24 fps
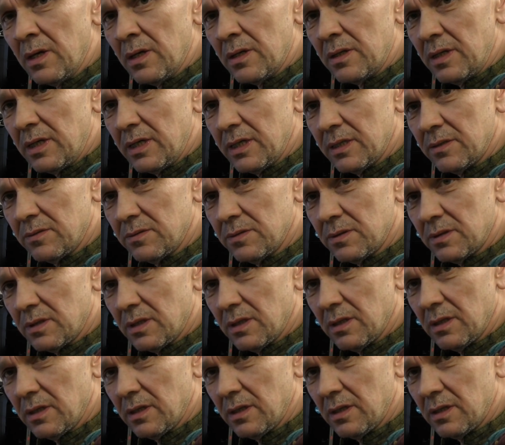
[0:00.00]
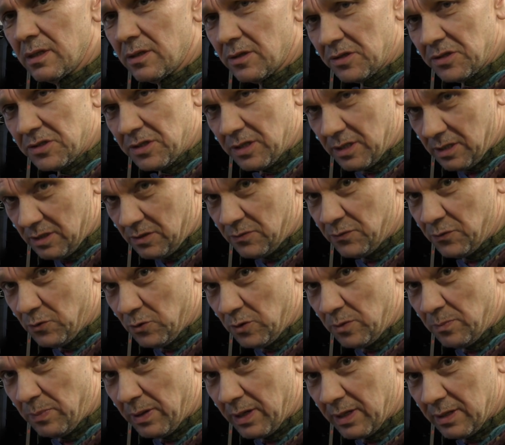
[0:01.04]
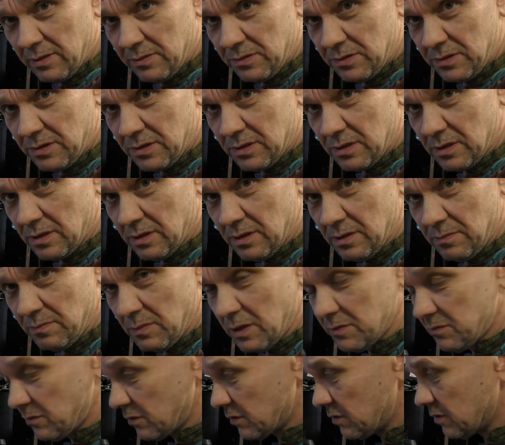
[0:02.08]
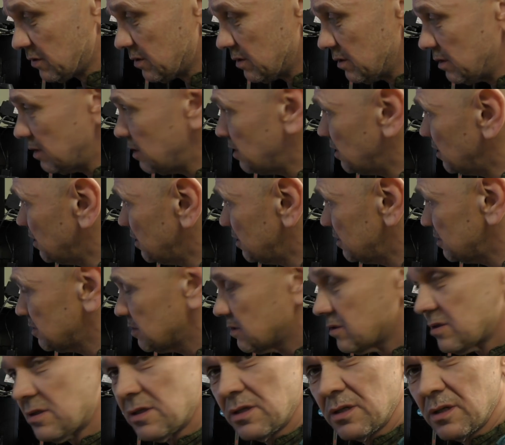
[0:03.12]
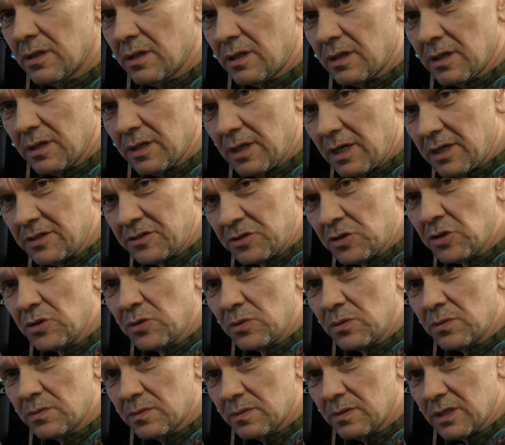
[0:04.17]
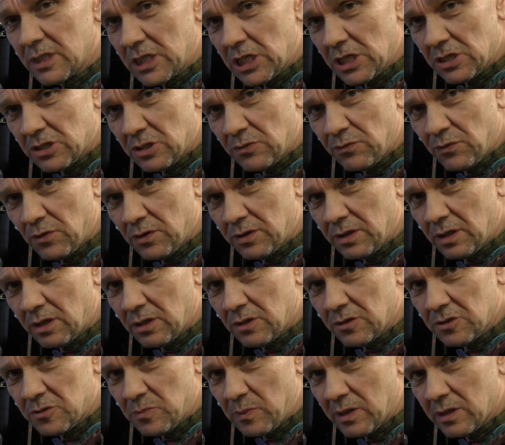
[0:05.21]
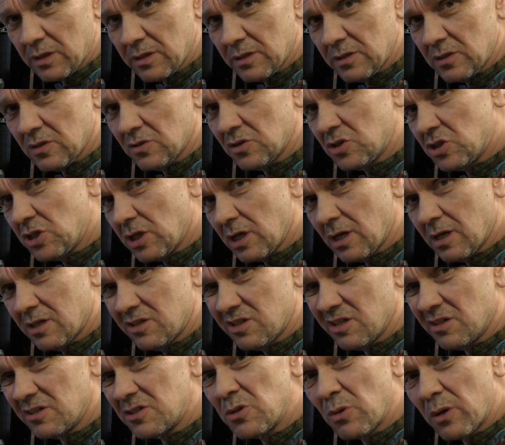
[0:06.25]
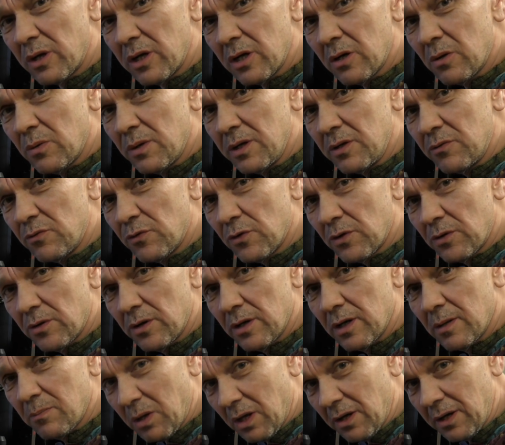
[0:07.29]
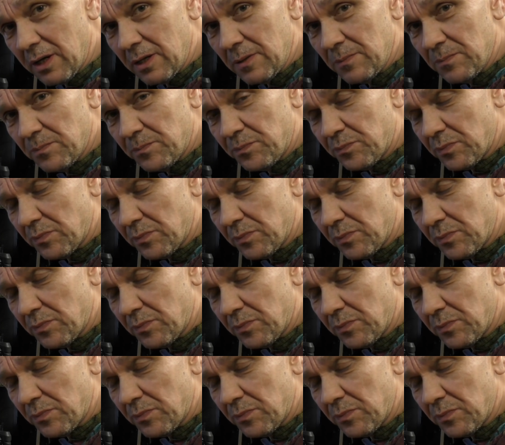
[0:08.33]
now, like I say, it's £40 a month, and I do justify the cost because I charge like 20 quid for a plug-in.